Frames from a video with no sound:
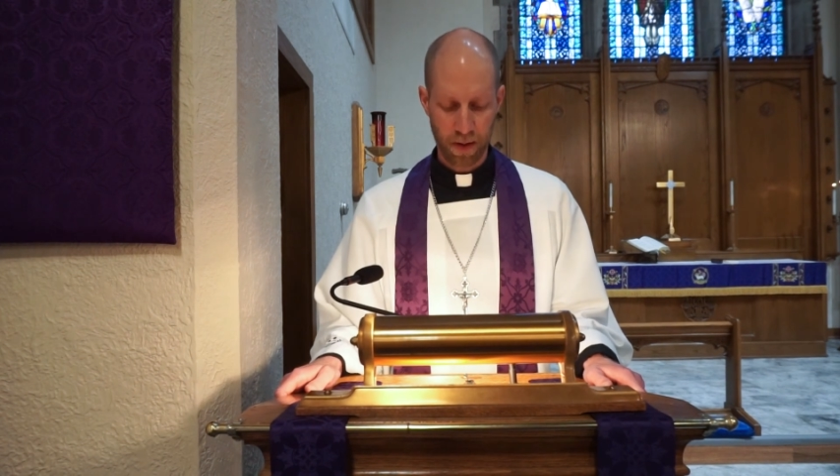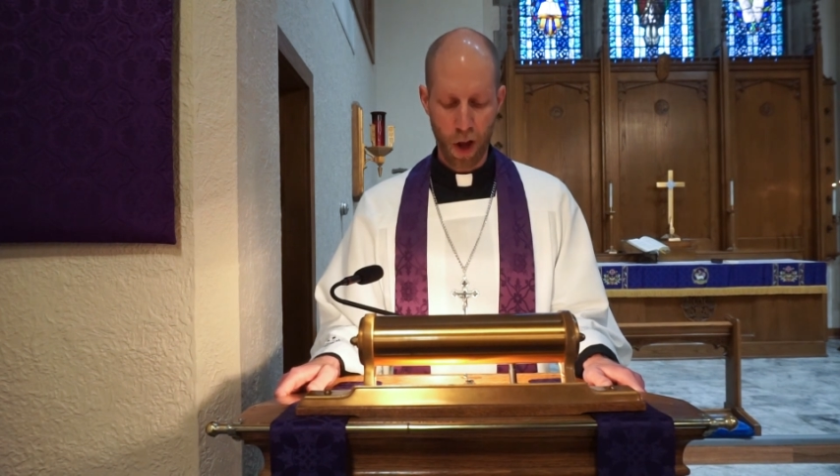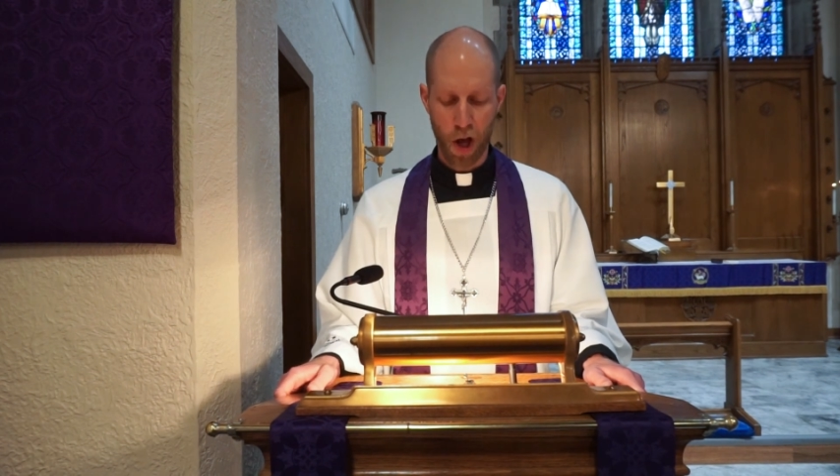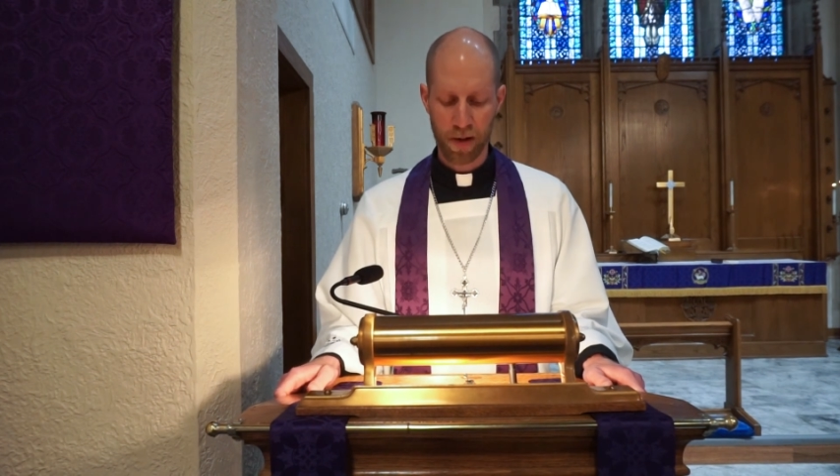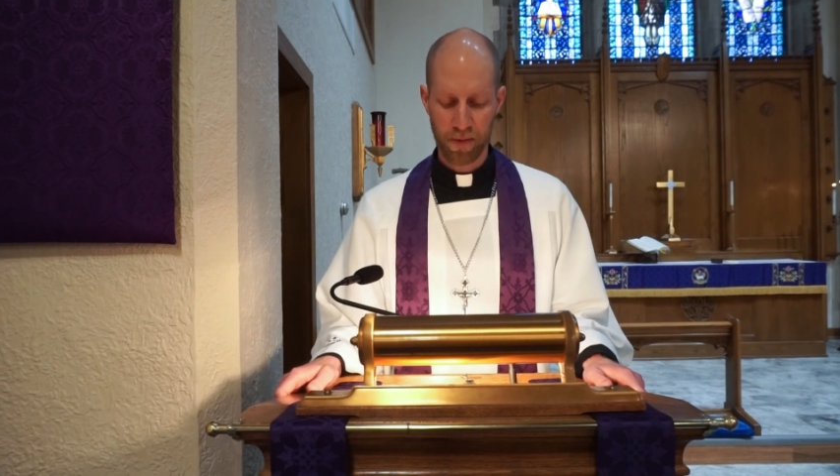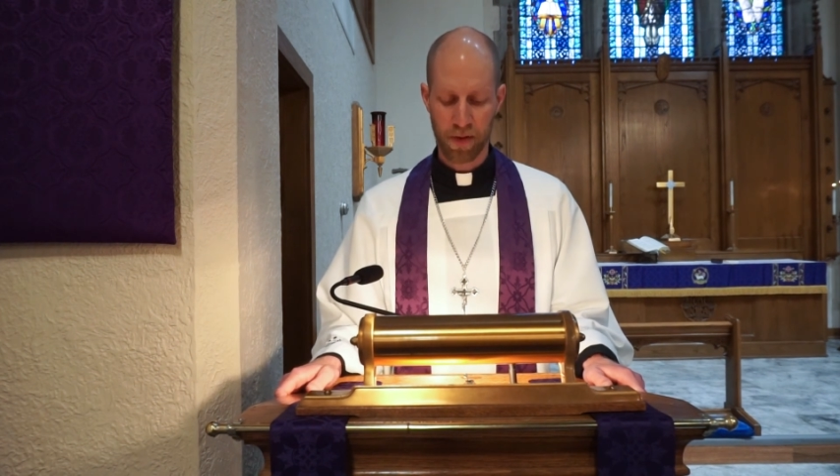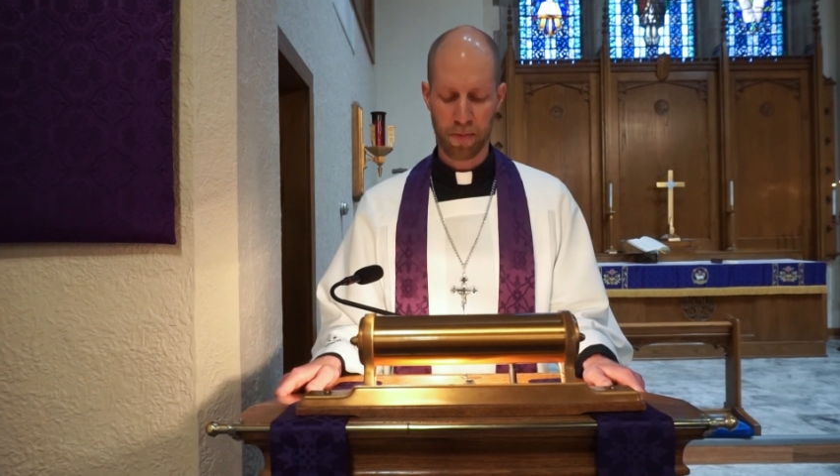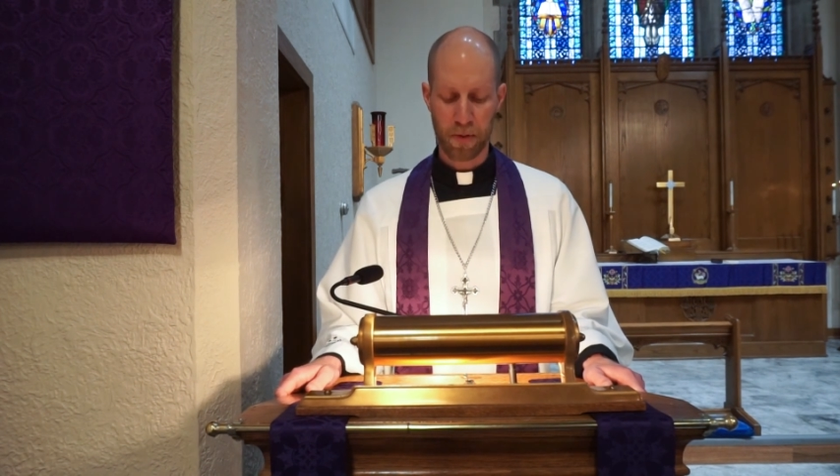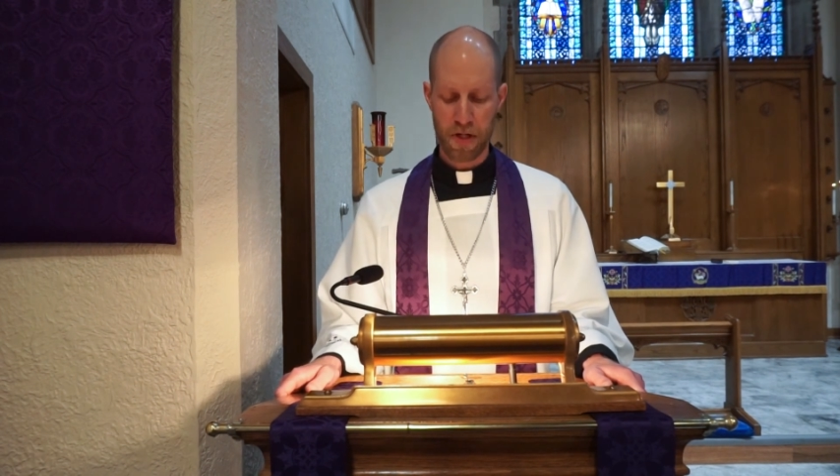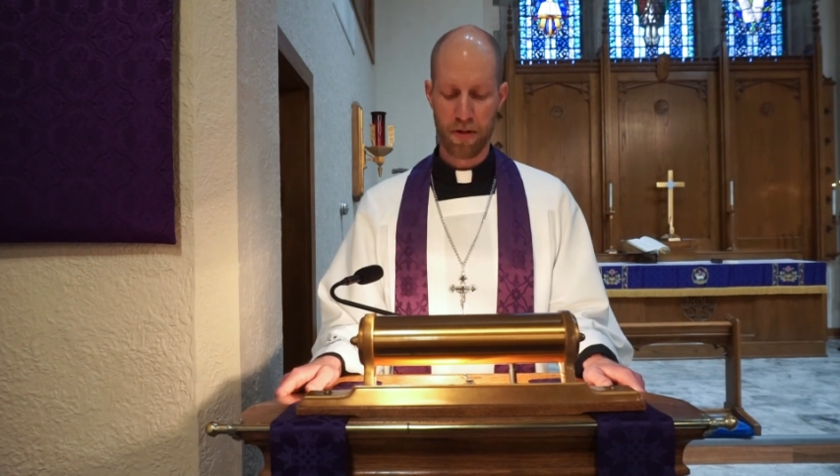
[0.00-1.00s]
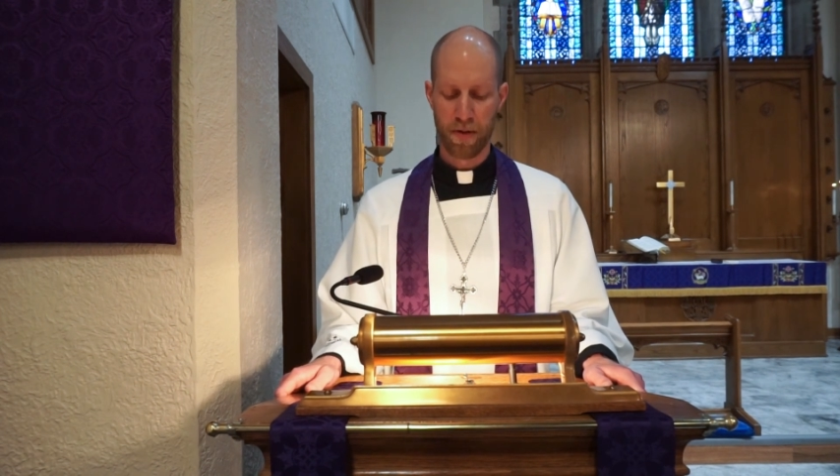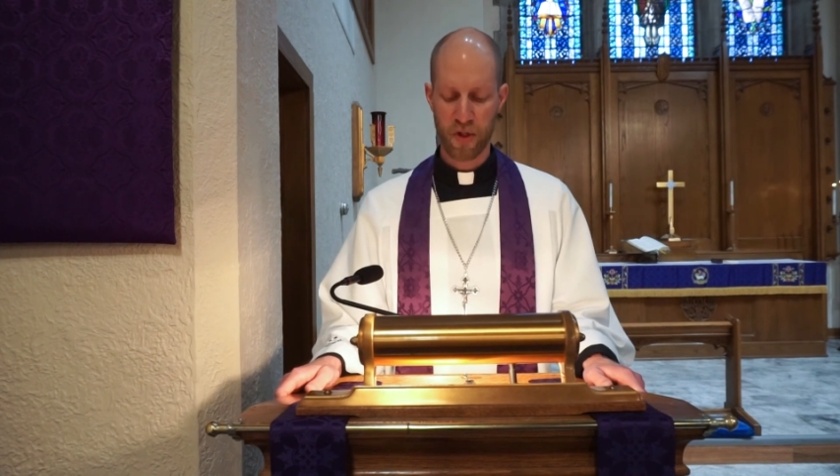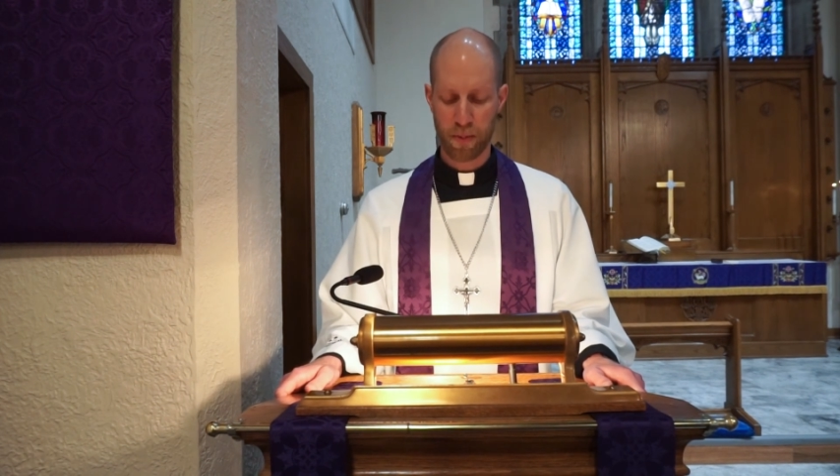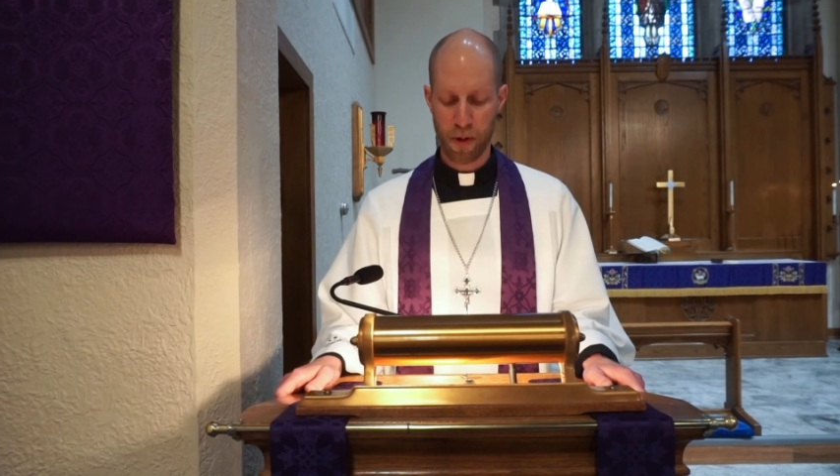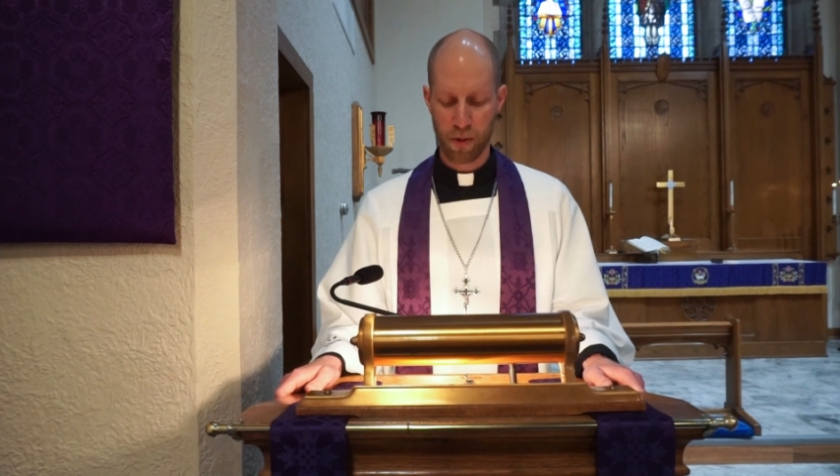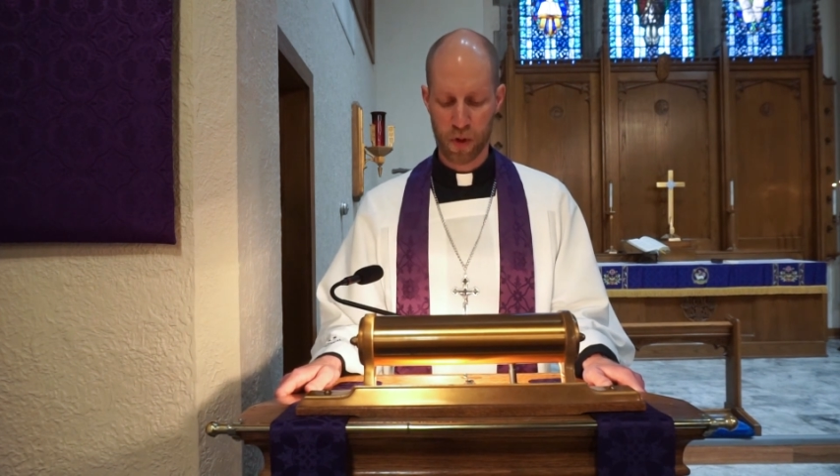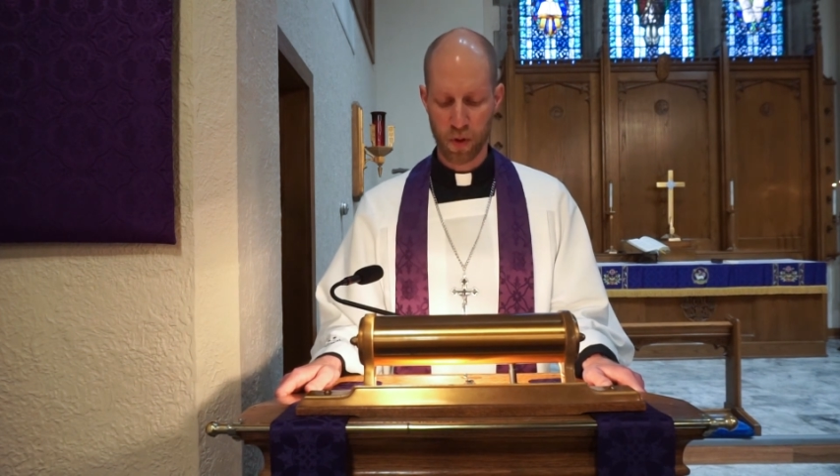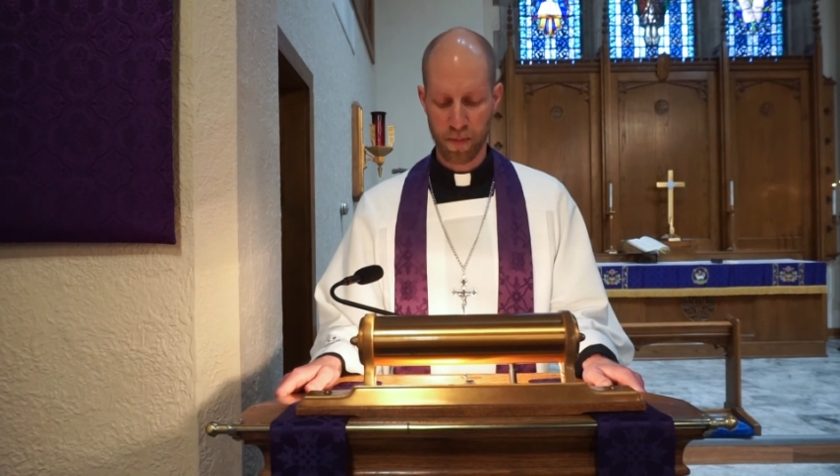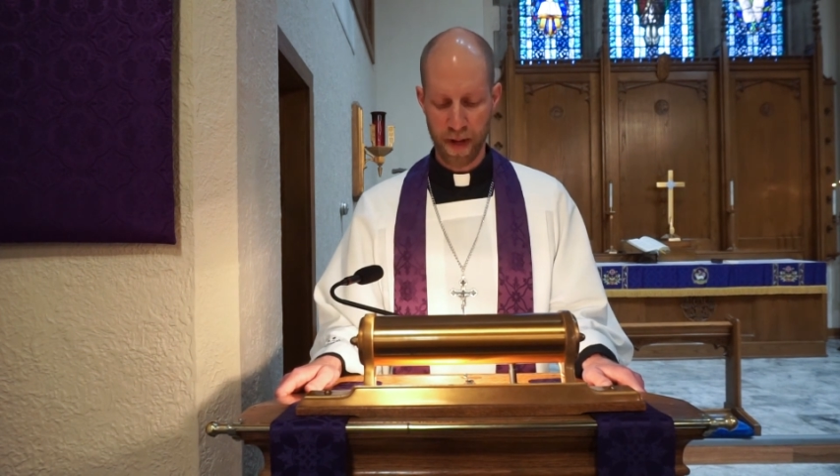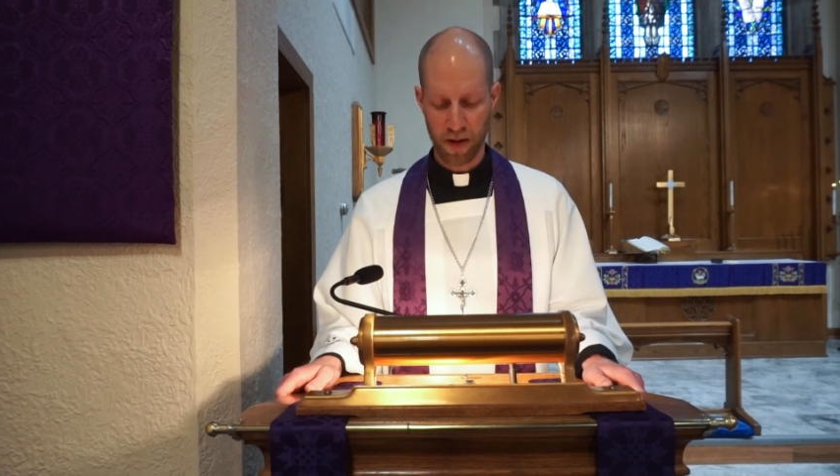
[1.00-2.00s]
long for the pure
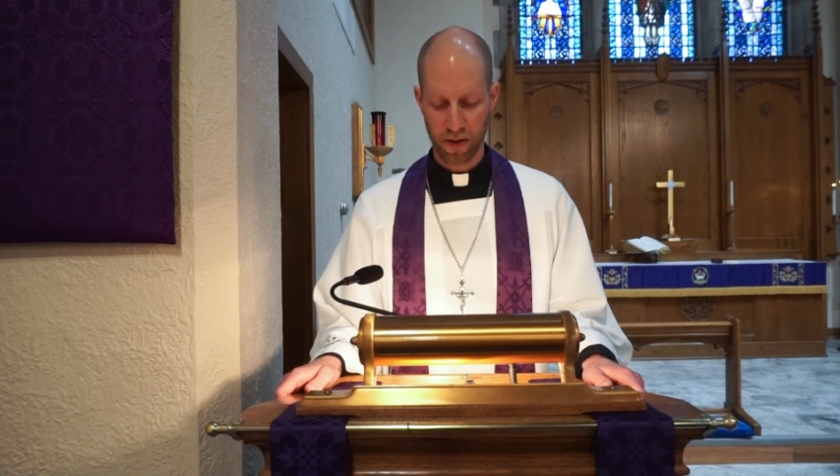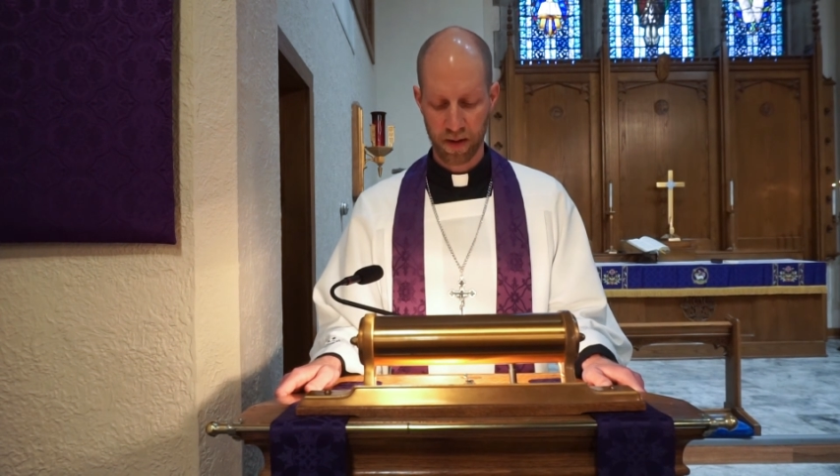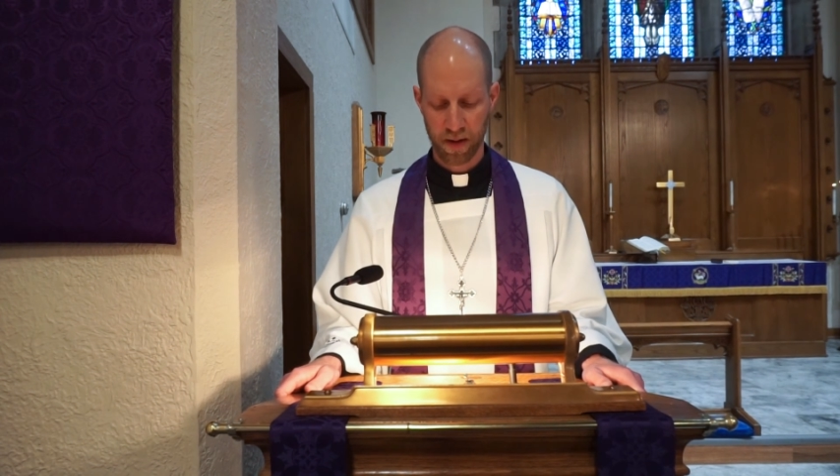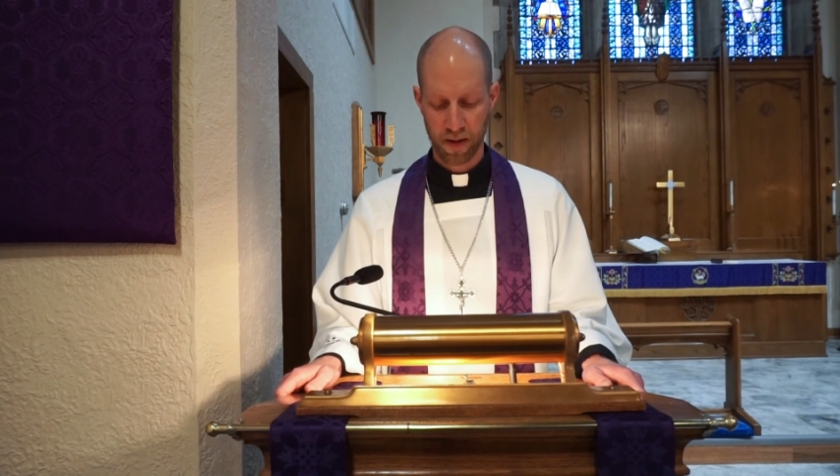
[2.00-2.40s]
spiritual milk,